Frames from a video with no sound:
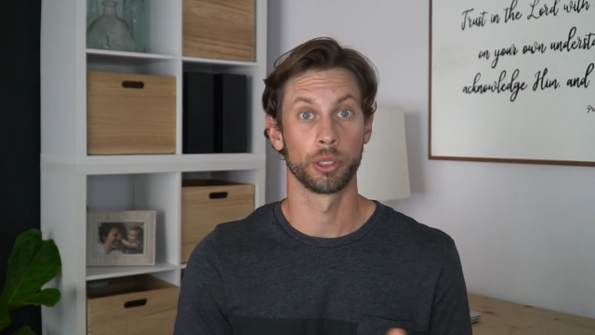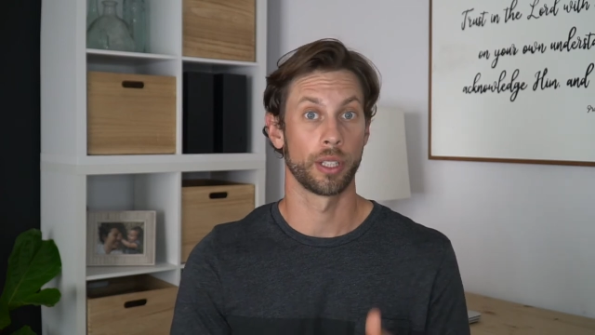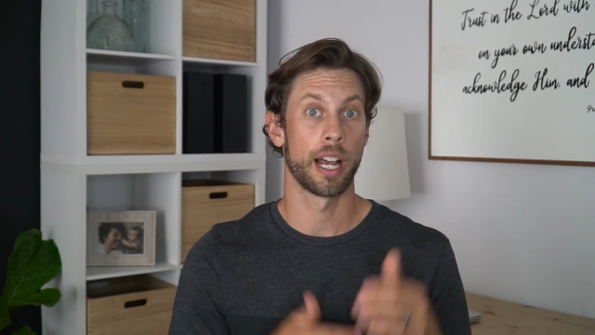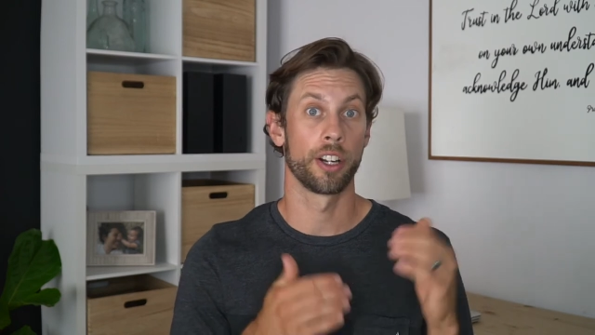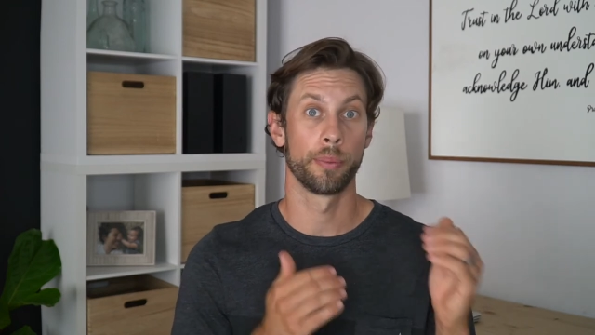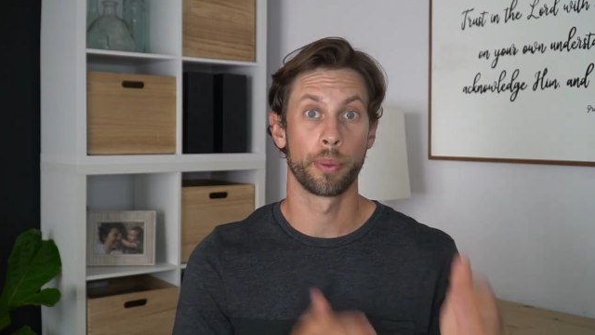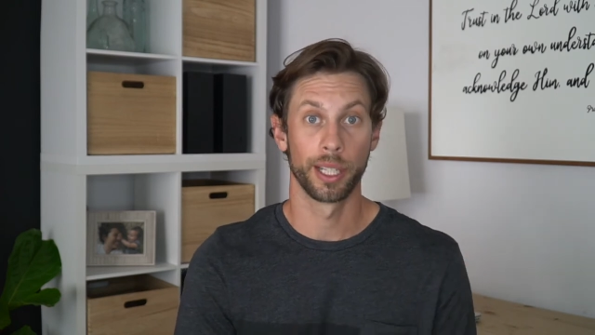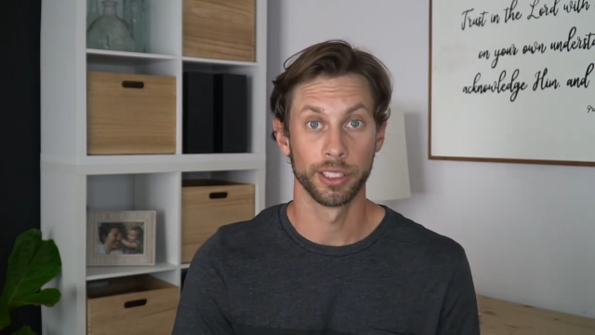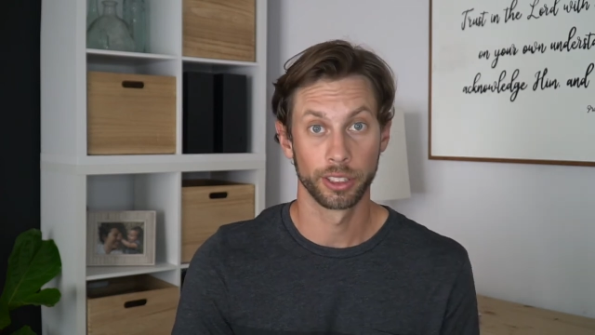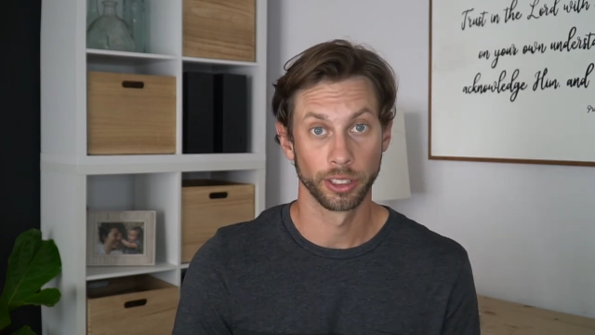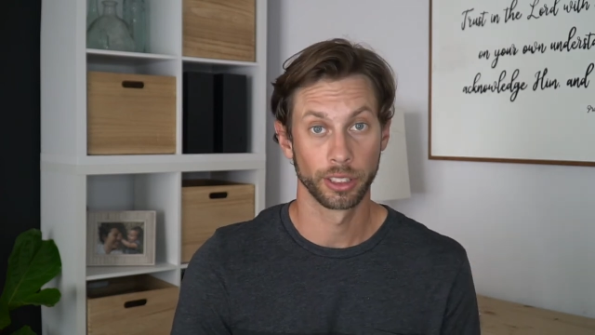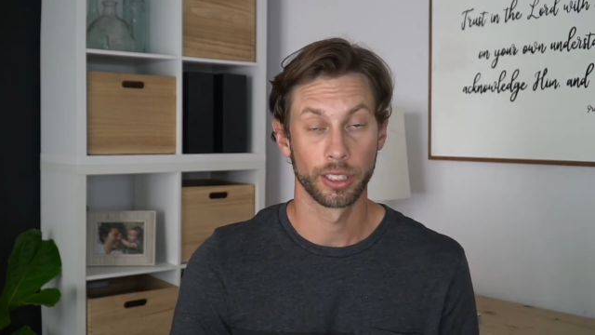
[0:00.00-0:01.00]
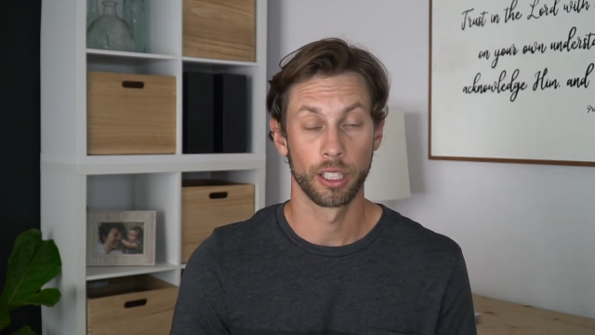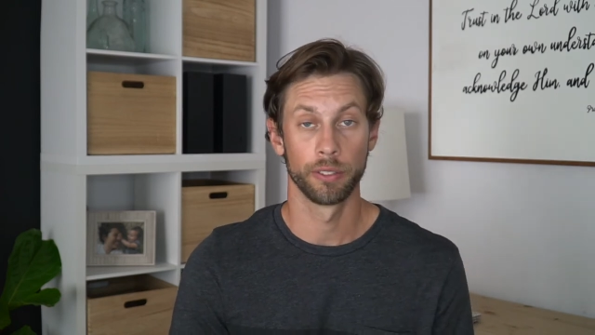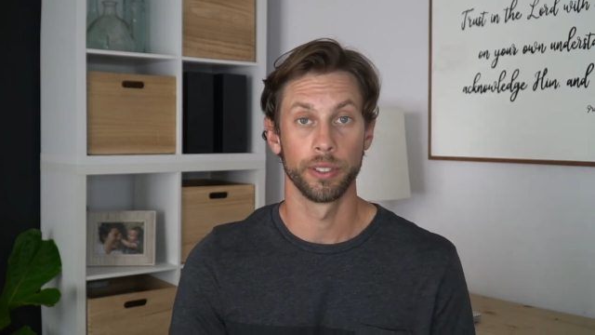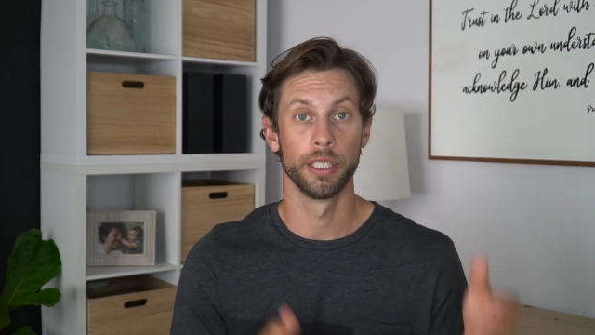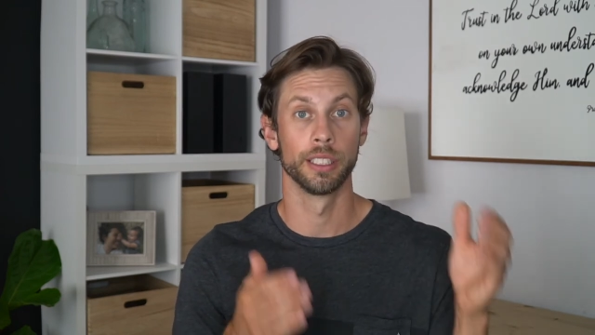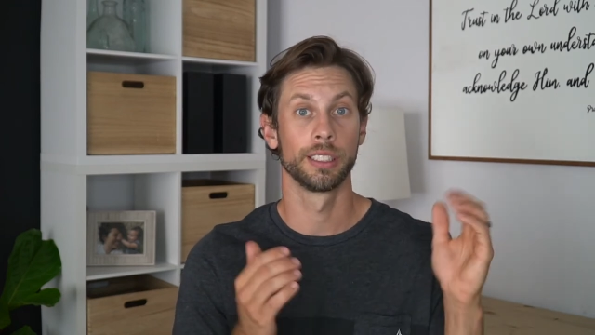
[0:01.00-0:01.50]
So how to price
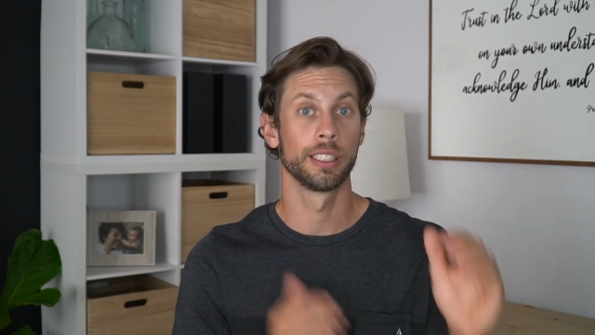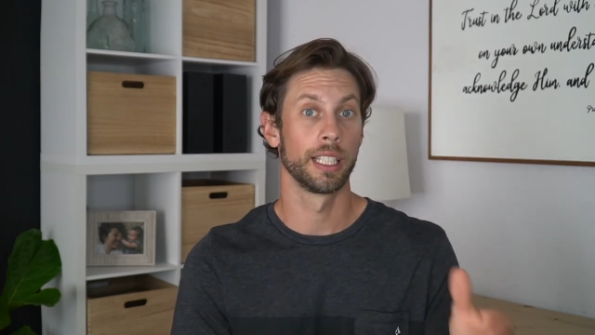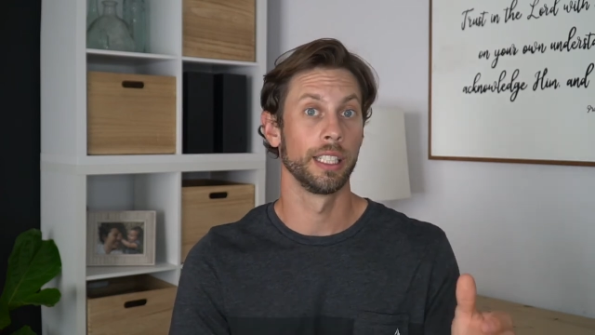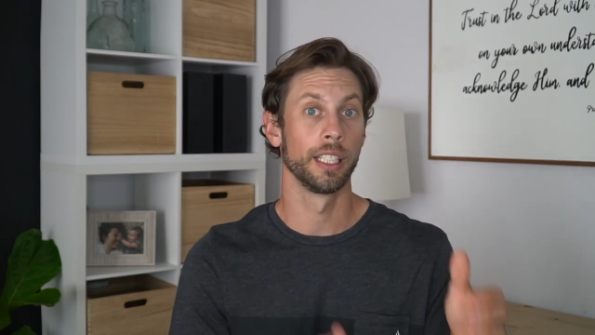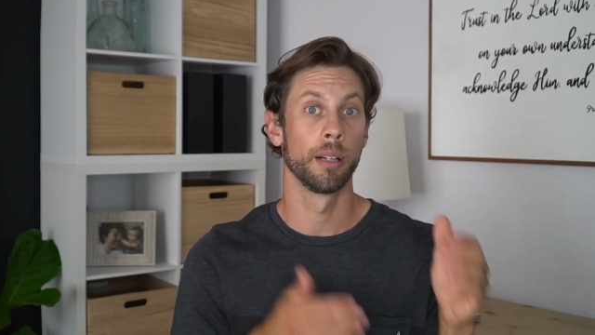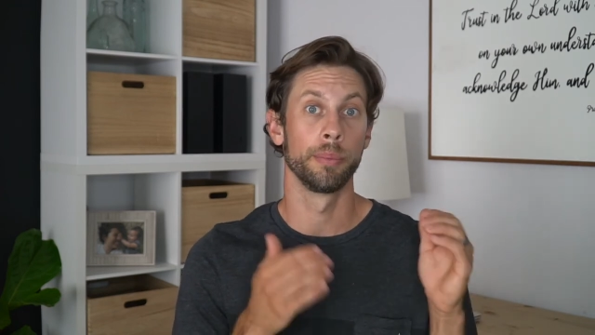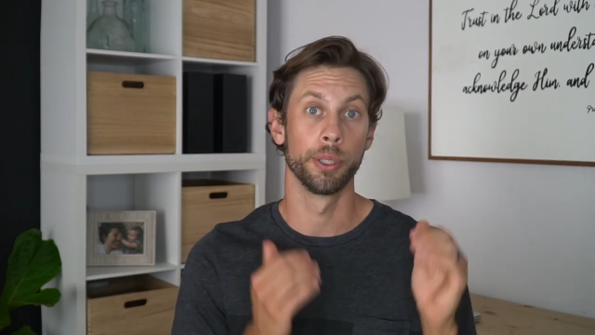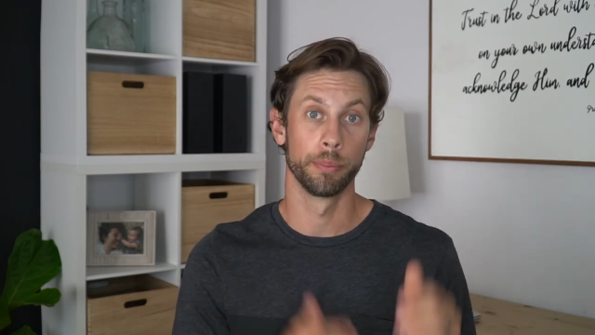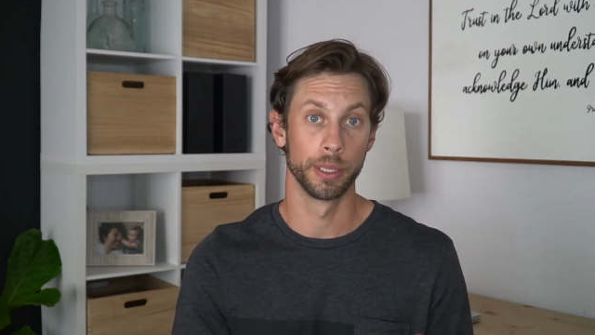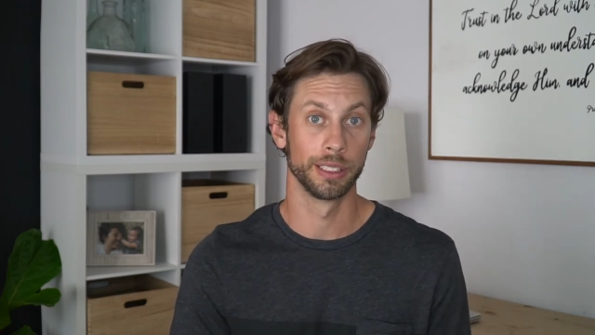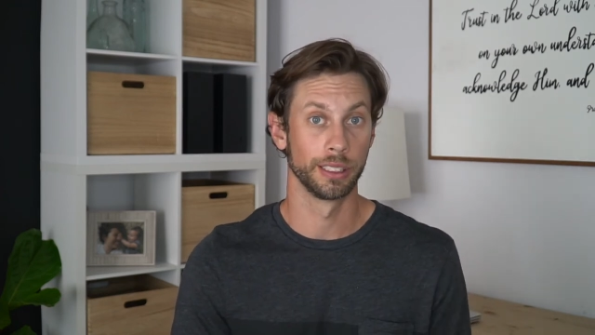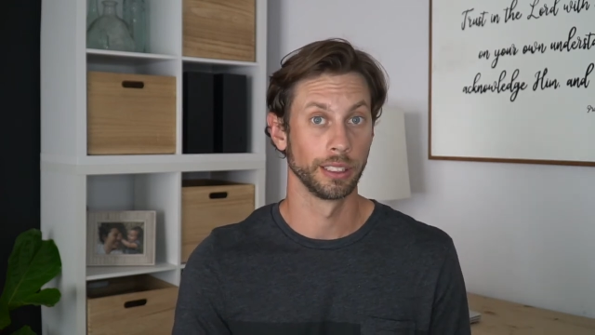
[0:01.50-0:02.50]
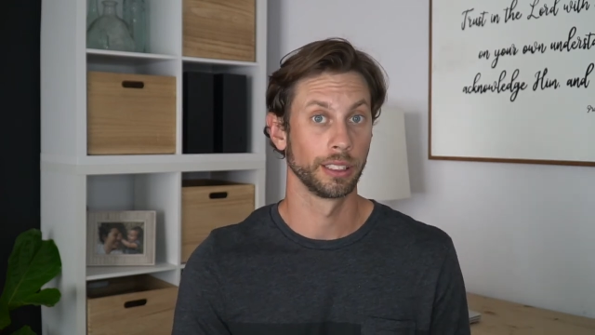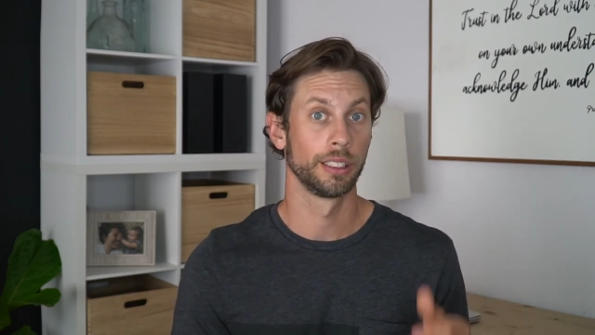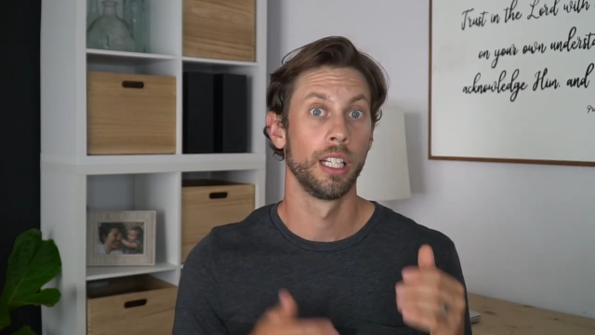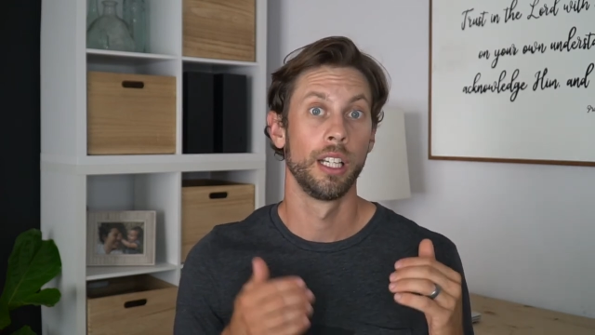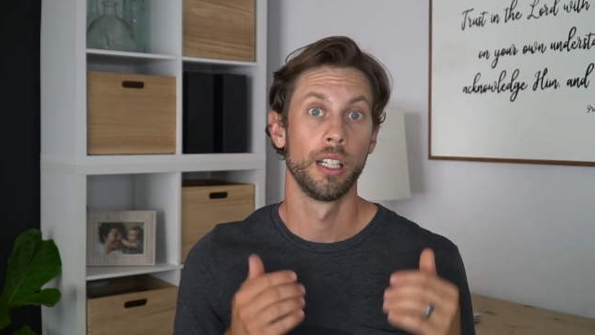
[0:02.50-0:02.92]
yourself in the setting up your business